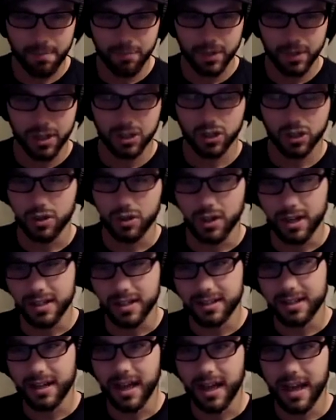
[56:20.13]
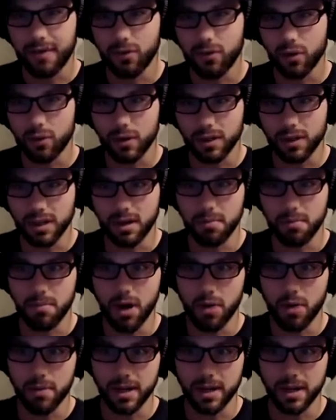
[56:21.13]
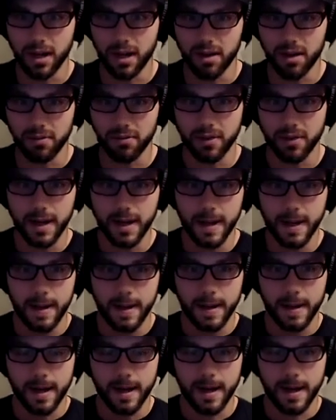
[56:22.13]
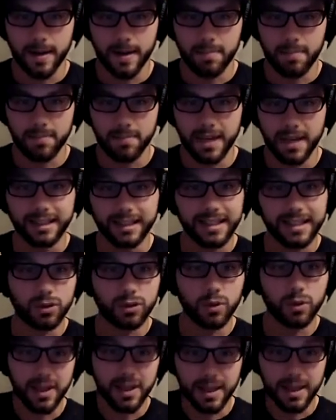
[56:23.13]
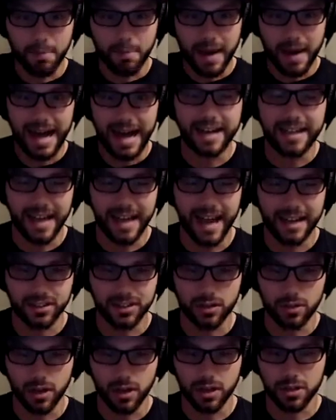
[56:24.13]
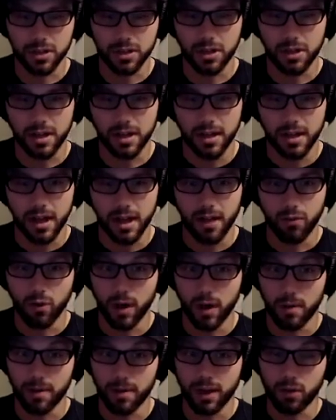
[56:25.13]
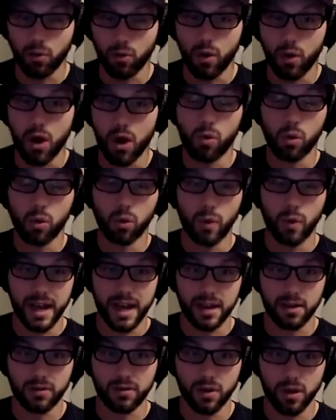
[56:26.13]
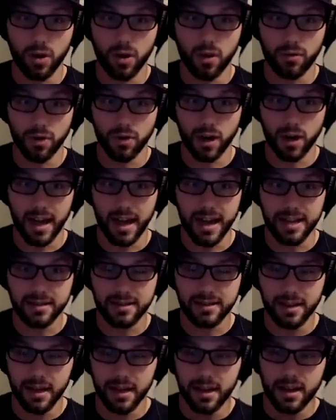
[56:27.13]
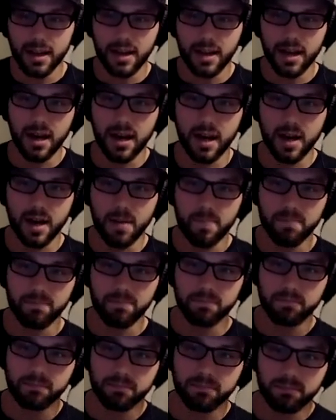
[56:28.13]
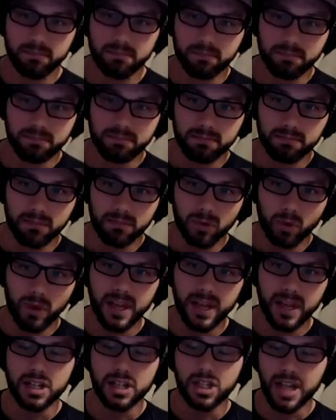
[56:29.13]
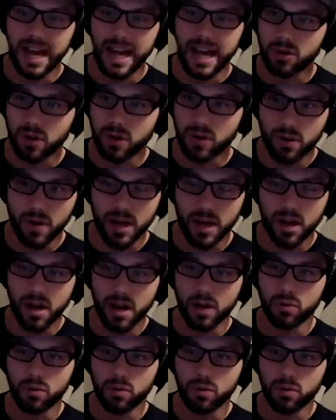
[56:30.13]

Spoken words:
So there isn't ever really a moment of, at least within the podcast structure, of where I'm like, whoa, we're way in over our heads. We got Chad Greenway on.